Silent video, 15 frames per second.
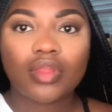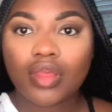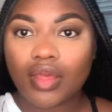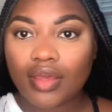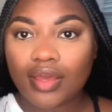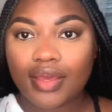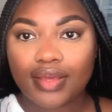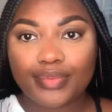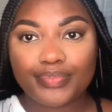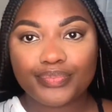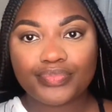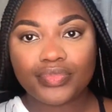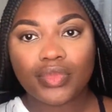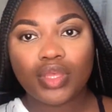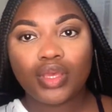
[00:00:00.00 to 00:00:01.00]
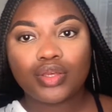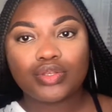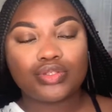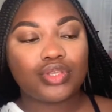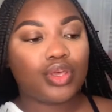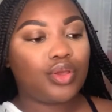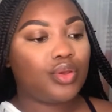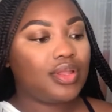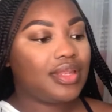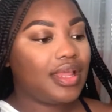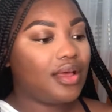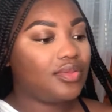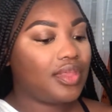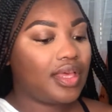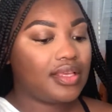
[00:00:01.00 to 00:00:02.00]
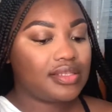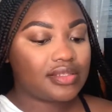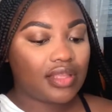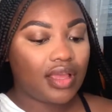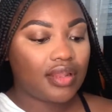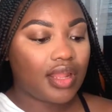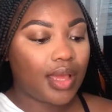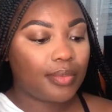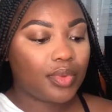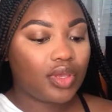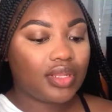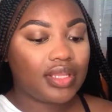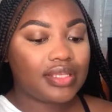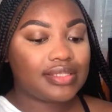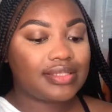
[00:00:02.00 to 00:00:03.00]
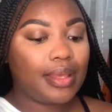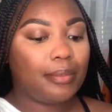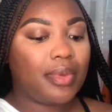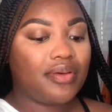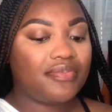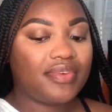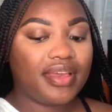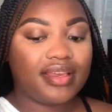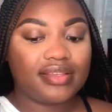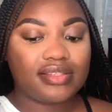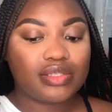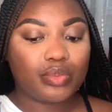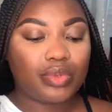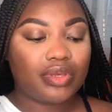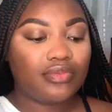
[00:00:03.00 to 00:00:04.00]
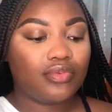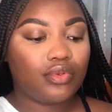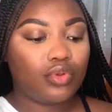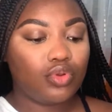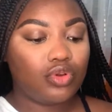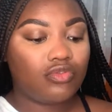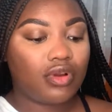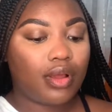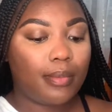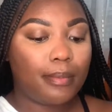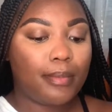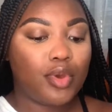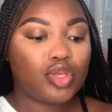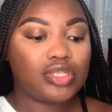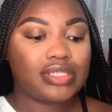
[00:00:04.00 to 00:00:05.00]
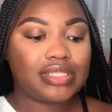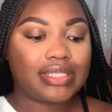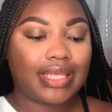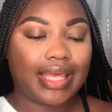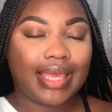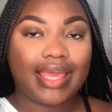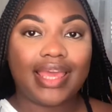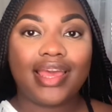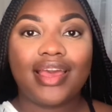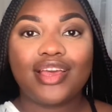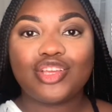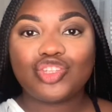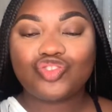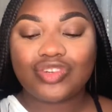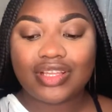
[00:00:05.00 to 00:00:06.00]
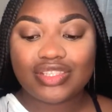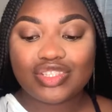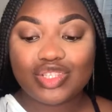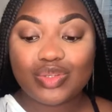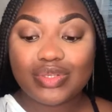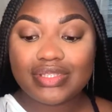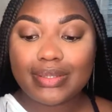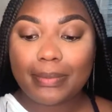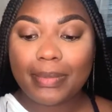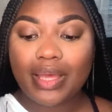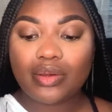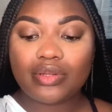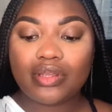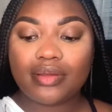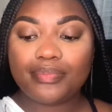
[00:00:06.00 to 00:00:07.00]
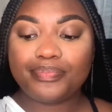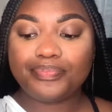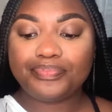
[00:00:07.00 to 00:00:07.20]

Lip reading: Okay, so now that it's done, I'm gonna set my face with Laura Mercier translucent powder,